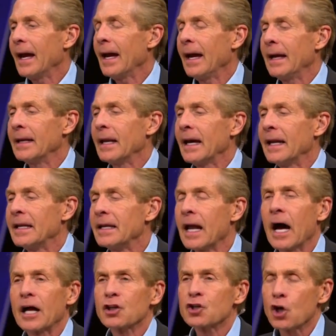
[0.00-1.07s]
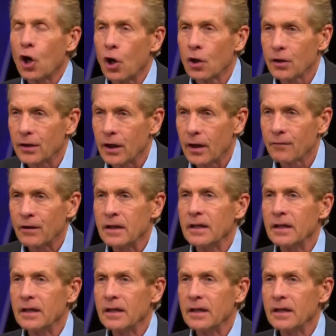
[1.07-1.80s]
and not tall enough.